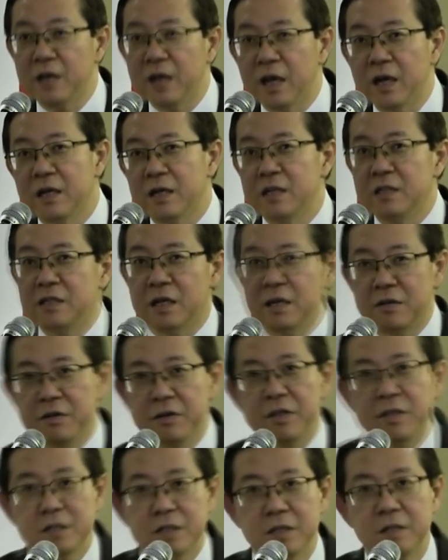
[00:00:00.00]
the younger
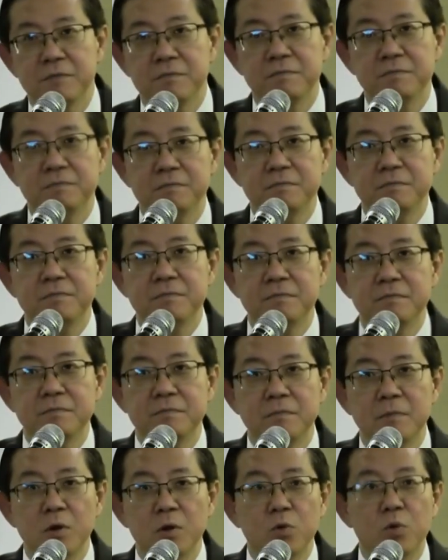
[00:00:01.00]
generation,
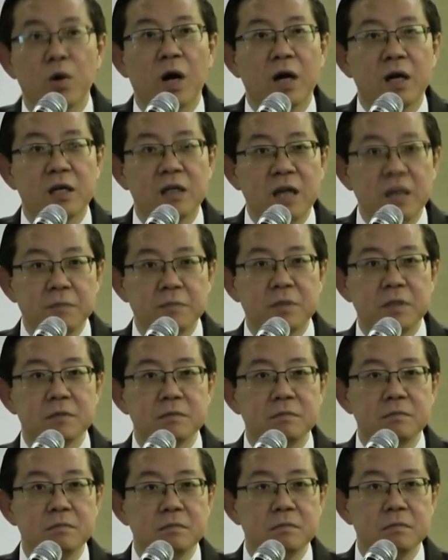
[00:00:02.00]
who are
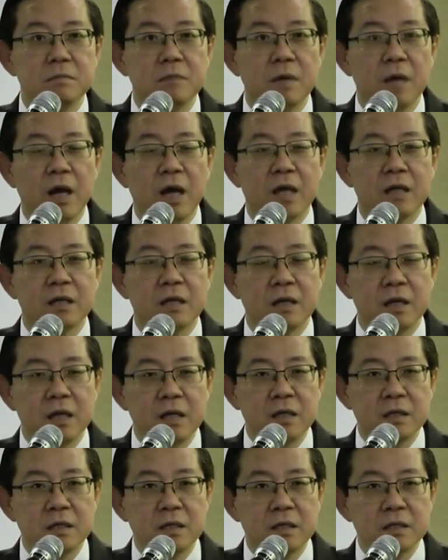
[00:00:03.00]
adept at the
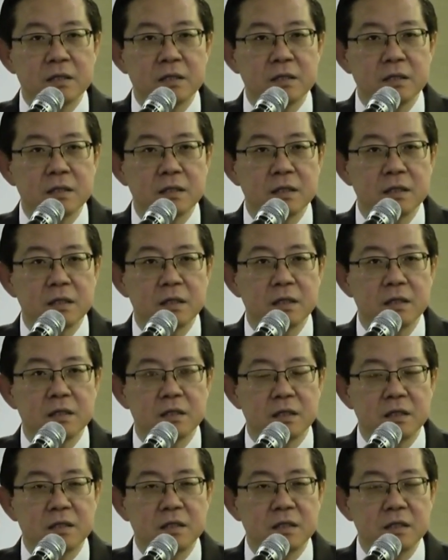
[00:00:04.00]
latest
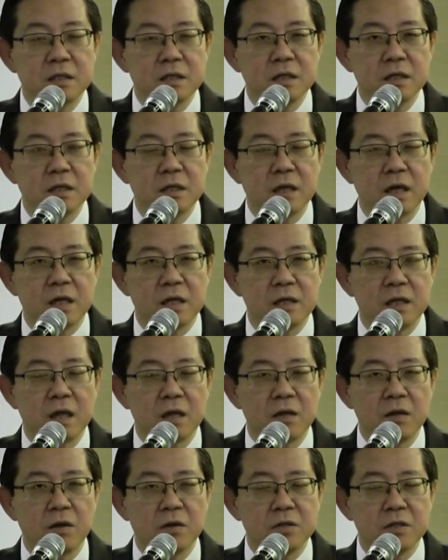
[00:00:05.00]
digital and
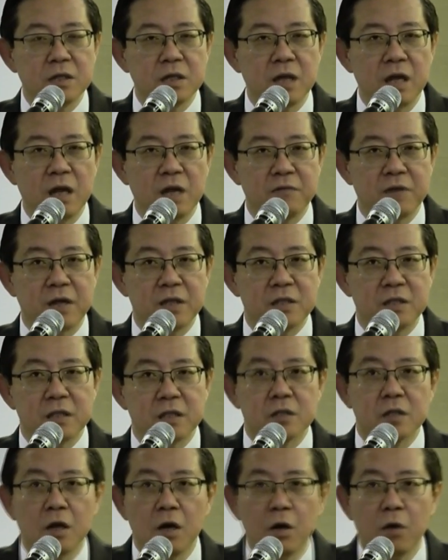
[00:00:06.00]
technological
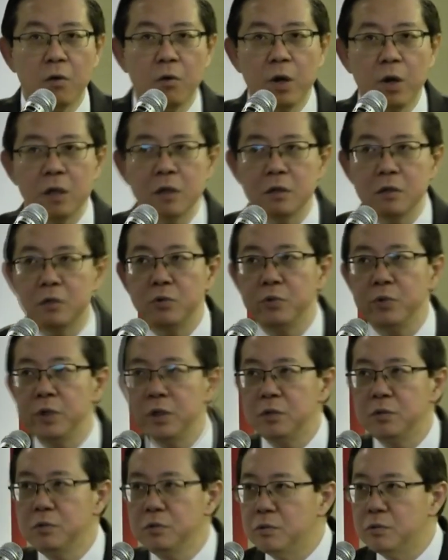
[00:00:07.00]
advances. What do
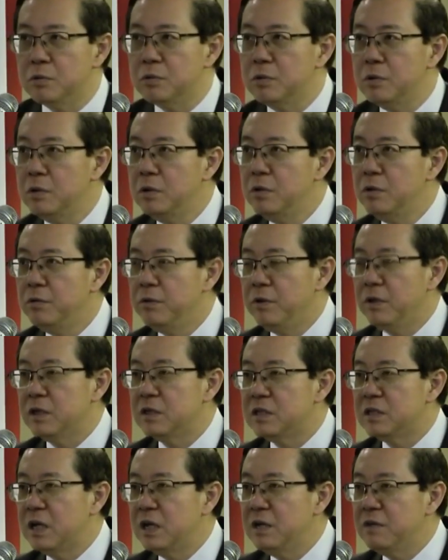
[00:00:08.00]
we do with
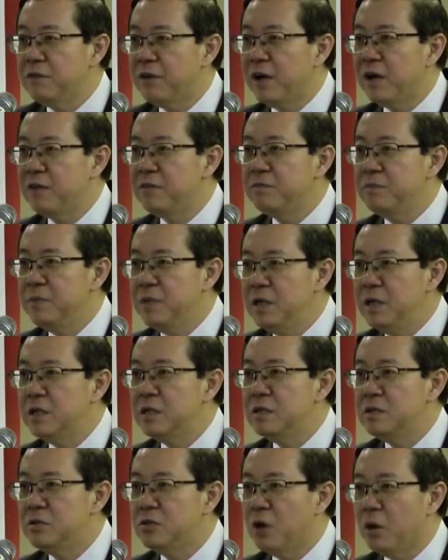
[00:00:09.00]
the 75
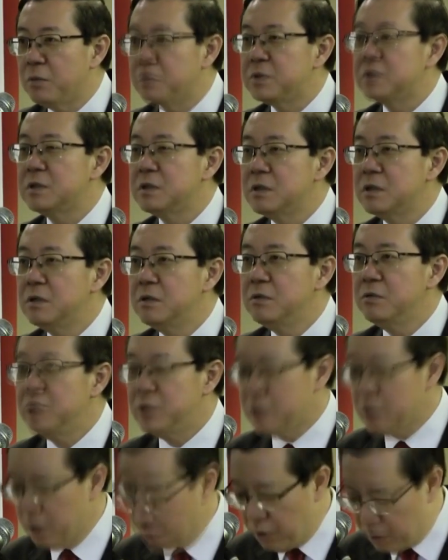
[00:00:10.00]
million jobs
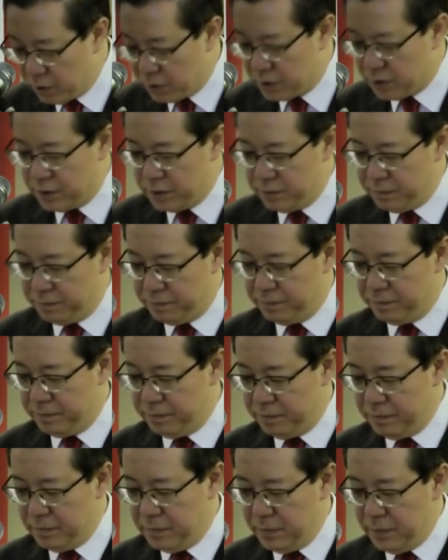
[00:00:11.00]
which are lost?
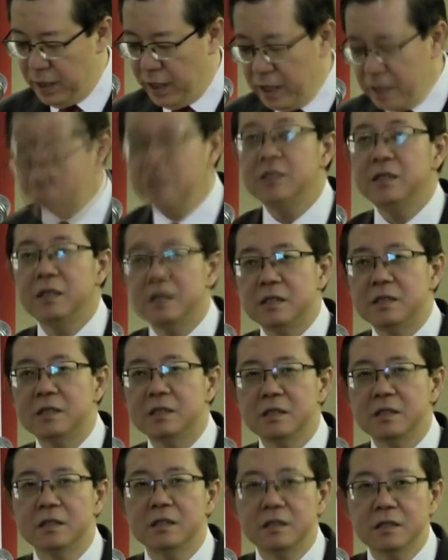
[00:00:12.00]
And this
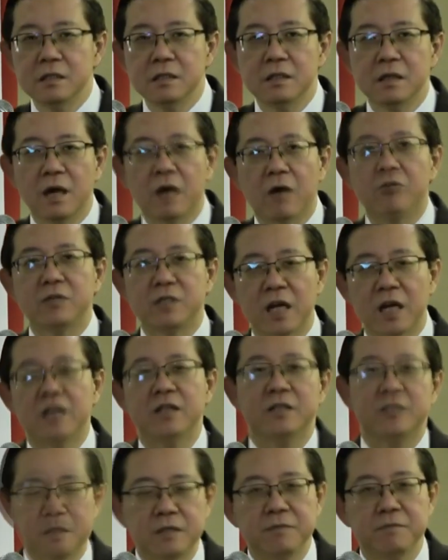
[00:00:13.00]
is our
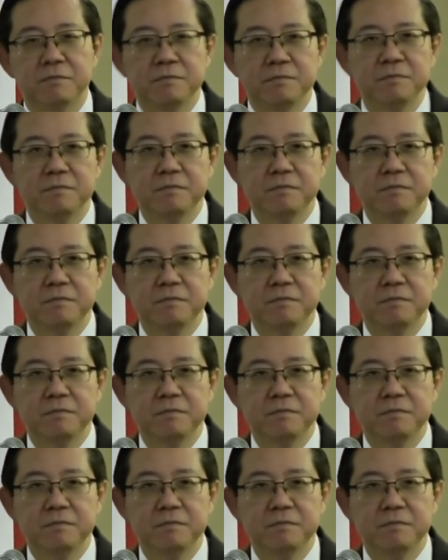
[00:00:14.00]
challenge.